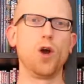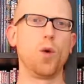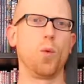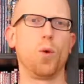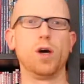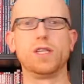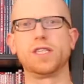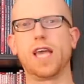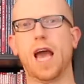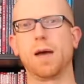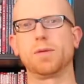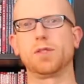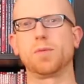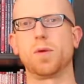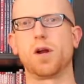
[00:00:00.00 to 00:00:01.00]
Was
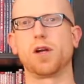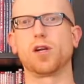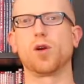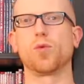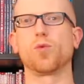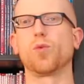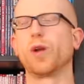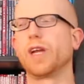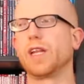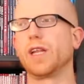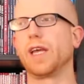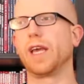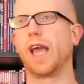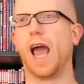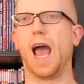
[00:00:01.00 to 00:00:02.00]
Captain America
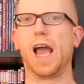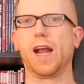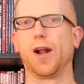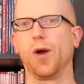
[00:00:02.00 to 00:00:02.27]
really,